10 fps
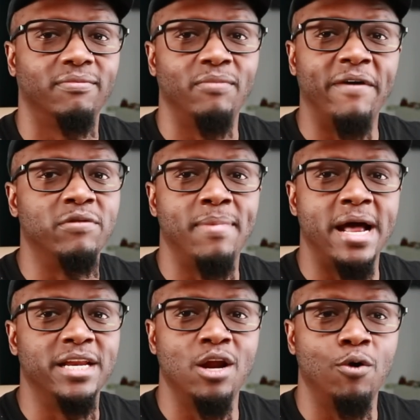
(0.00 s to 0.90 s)

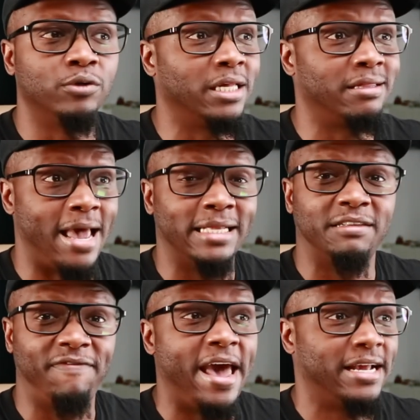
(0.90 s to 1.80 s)
everybody knows that that's
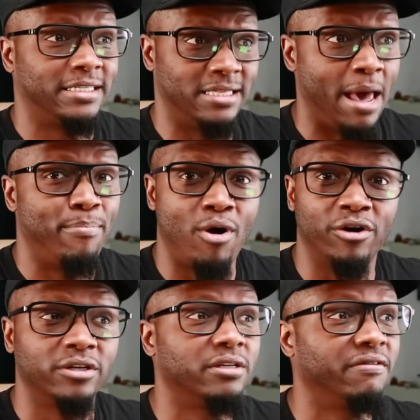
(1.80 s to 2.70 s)
facts. That
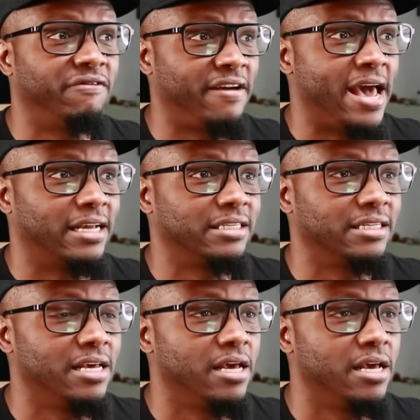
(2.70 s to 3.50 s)
part, facts.